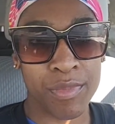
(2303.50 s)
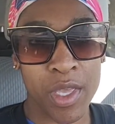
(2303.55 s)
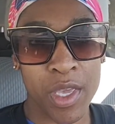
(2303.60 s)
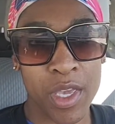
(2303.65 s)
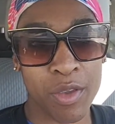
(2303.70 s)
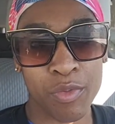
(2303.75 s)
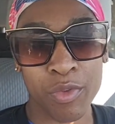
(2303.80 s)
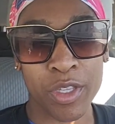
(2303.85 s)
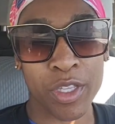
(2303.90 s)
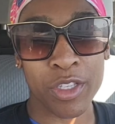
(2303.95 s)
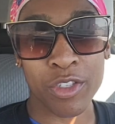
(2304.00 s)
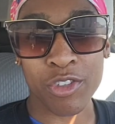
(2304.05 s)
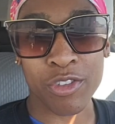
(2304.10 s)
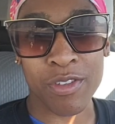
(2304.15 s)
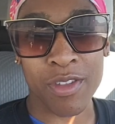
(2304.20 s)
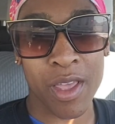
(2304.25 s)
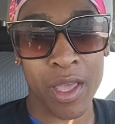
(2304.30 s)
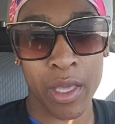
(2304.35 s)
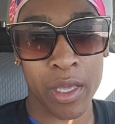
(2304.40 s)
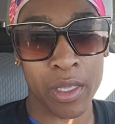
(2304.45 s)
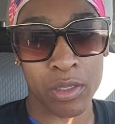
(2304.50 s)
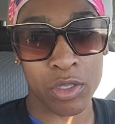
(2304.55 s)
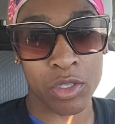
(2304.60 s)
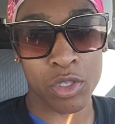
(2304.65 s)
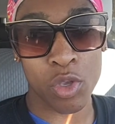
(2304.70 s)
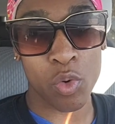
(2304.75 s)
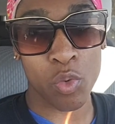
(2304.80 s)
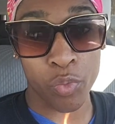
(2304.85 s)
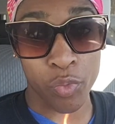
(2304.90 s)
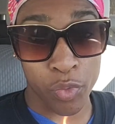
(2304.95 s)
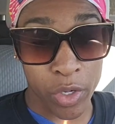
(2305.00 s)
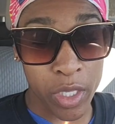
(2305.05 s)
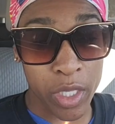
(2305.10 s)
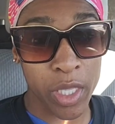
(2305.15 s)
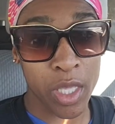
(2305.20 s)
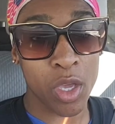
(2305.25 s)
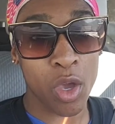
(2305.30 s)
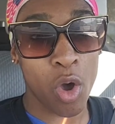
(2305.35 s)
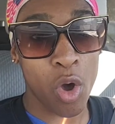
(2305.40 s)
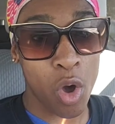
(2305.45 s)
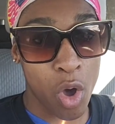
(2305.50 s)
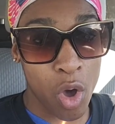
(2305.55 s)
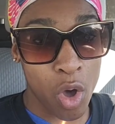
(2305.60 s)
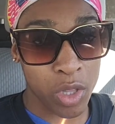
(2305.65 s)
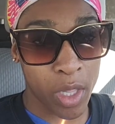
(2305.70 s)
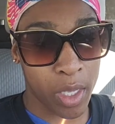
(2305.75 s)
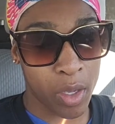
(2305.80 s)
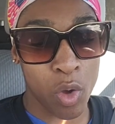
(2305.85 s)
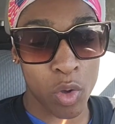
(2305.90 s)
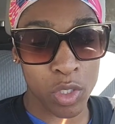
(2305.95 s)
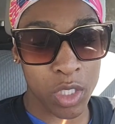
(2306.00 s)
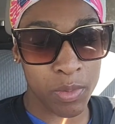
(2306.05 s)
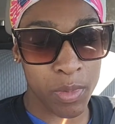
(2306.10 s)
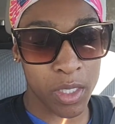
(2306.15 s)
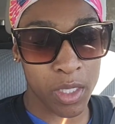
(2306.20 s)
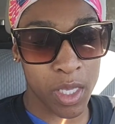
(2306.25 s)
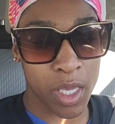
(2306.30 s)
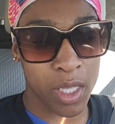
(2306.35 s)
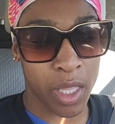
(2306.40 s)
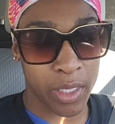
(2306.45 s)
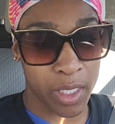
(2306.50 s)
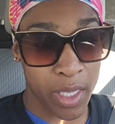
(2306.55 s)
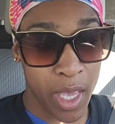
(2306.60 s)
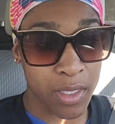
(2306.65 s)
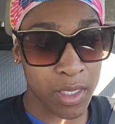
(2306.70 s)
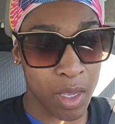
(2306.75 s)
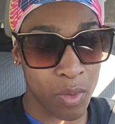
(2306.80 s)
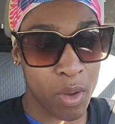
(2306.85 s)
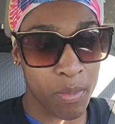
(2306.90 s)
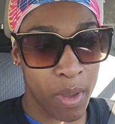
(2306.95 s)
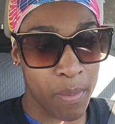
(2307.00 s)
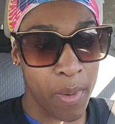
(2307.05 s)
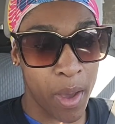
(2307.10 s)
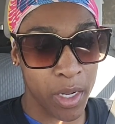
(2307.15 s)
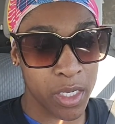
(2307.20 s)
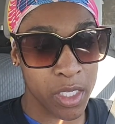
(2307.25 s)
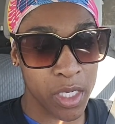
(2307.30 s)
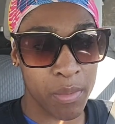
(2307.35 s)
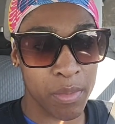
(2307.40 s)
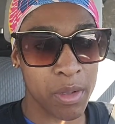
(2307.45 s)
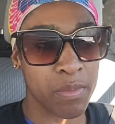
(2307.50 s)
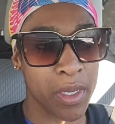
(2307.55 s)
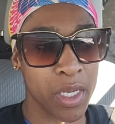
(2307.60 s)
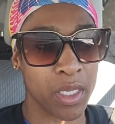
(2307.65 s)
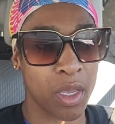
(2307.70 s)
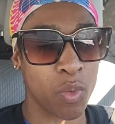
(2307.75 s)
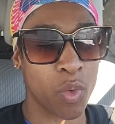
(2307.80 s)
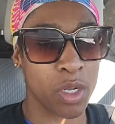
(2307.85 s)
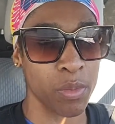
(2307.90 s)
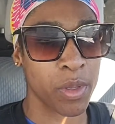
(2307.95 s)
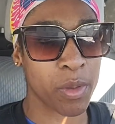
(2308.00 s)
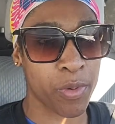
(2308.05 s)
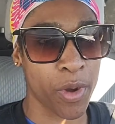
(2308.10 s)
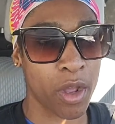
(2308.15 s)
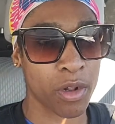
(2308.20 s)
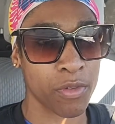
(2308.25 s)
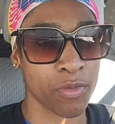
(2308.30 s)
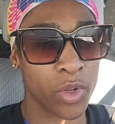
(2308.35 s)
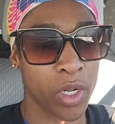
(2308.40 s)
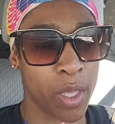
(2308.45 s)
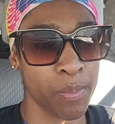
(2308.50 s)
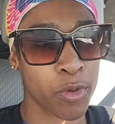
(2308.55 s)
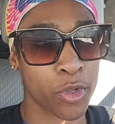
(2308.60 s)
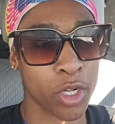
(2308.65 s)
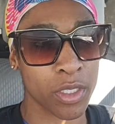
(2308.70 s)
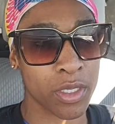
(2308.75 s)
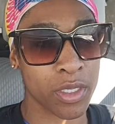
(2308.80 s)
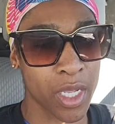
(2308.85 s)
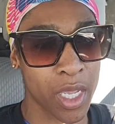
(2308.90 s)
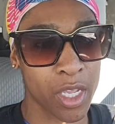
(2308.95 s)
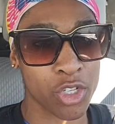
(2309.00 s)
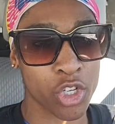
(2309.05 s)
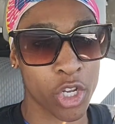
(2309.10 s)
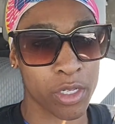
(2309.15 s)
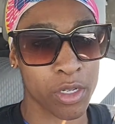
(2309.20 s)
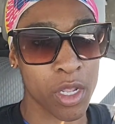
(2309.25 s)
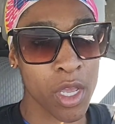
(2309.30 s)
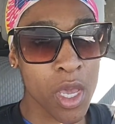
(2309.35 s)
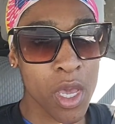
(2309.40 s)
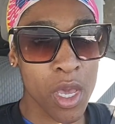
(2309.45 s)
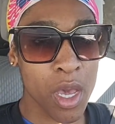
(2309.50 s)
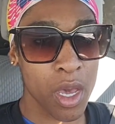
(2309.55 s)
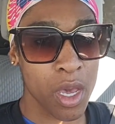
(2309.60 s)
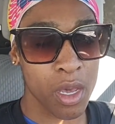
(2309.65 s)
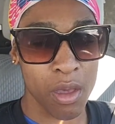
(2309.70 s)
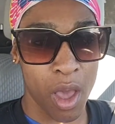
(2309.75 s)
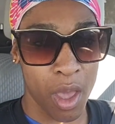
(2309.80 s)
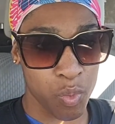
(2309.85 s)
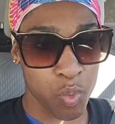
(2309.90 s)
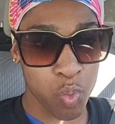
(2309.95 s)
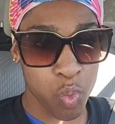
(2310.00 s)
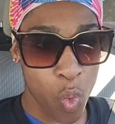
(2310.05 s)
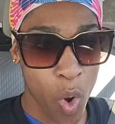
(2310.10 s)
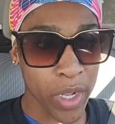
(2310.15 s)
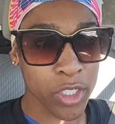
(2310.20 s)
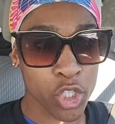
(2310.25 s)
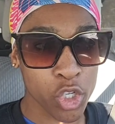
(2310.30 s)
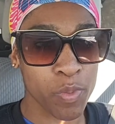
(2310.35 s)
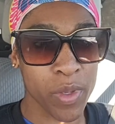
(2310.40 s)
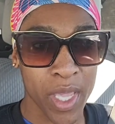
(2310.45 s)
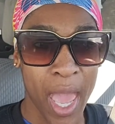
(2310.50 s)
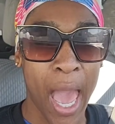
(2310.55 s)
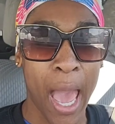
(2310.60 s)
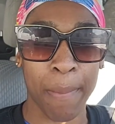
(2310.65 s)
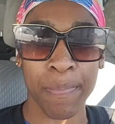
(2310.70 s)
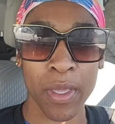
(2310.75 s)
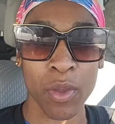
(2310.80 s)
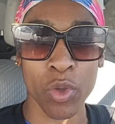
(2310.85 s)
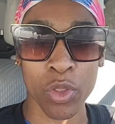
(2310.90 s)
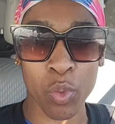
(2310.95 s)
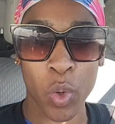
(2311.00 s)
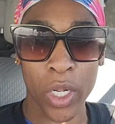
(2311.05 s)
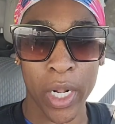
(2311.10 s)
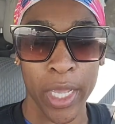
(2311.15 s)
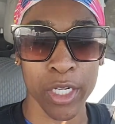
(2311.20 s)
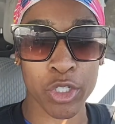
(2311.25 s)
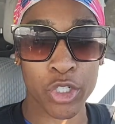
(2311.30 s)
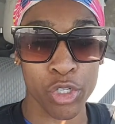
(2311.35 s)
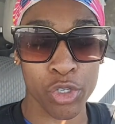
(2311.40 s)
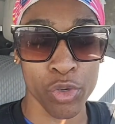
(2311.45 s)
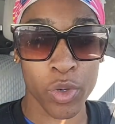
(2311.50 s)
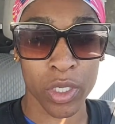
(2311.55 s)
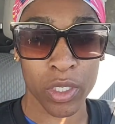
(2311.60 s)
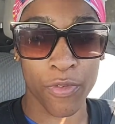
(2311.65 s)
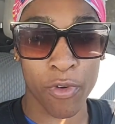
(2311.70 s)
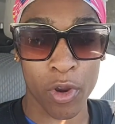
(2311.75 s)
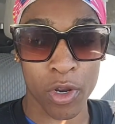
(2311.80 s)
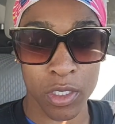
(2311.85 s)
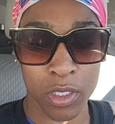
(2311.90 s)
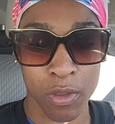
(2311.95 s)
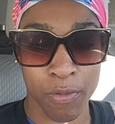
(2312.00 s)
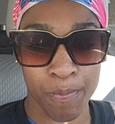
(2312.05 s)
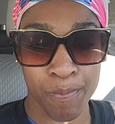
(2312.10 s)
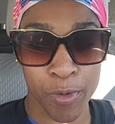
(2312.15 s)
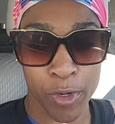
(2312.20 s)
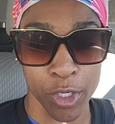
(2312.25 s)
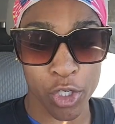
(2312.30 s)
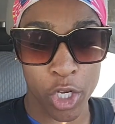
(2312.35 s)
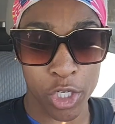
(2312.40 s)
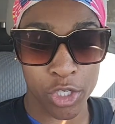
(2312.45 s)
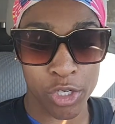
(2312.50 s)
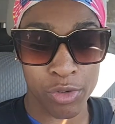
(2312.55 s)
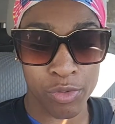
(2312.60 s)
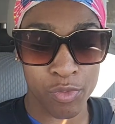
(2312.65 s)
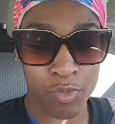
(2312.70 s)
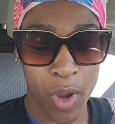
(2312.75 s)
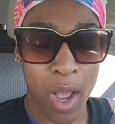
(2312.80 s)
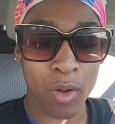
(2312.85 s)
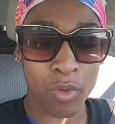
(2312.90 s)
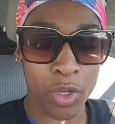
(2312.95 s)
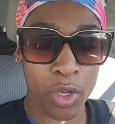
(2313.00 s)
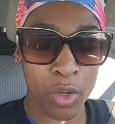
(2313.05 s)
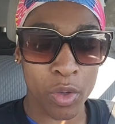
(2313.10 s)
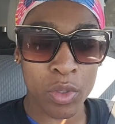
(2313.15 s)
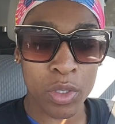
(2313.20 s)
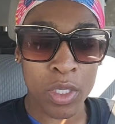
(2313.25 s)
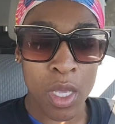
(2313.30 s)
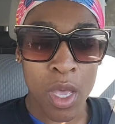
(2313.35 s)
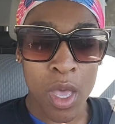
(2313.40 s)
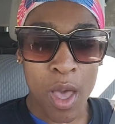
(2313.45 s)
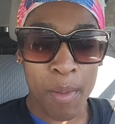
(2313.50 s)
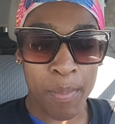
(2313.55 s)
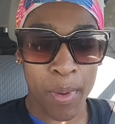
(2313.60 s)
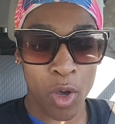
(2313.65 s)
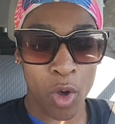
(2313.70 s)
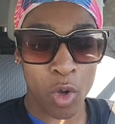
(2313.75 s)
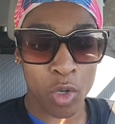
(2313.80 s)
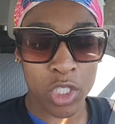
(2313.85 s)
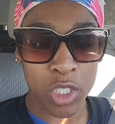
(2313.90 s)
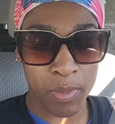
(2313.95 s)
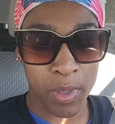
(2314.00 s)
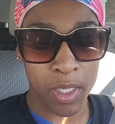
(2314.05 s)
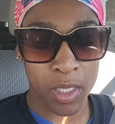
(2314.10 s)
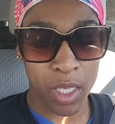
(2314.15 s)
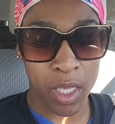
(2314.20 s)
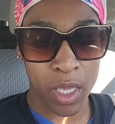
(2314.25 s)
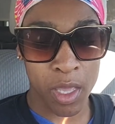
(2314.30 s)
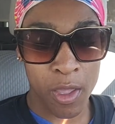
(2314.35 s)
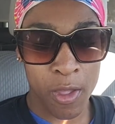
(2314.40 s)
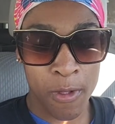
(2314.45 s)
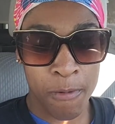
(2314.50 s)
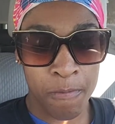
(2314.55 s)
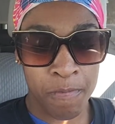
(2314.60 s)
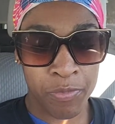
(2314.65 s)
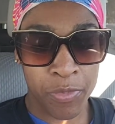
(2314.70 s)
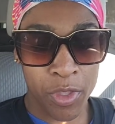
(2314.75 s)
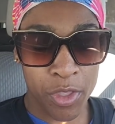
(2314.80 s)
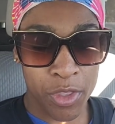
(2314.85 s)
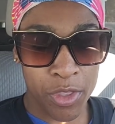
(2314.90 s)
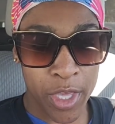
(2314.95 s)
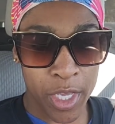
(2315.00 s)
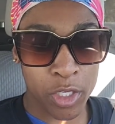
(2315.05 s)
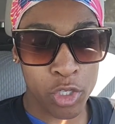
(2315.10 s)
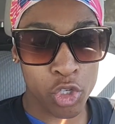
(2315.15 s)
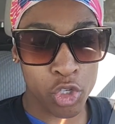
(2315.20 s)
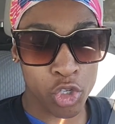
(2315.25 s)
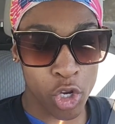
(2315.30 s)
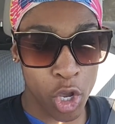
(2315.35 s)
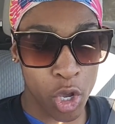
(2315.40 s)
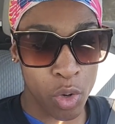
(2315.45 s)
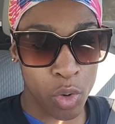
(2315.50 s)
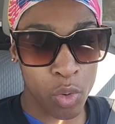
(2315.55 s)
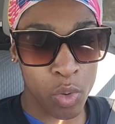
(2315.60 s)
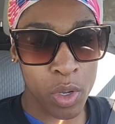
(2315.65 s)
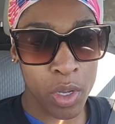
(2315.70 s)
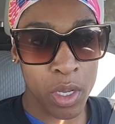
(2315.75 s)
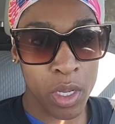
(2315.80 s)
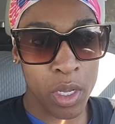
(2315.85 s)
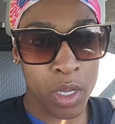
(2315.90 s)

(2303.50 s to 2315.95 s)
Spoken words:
it's really all, like, ultimately, like, yes, I want my body to come in because I want to be proud of what I put on stage. I want to be happy with what I do as far as the prejudging round goes. But ultimately, this show